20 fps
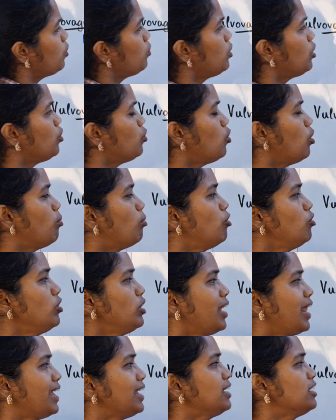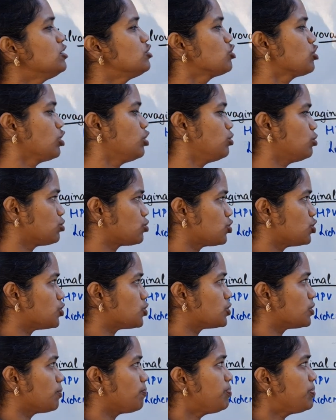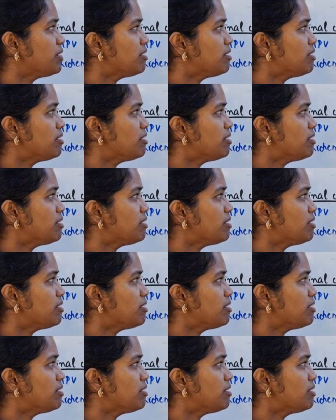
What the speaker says: do we know about lichen sclerosis?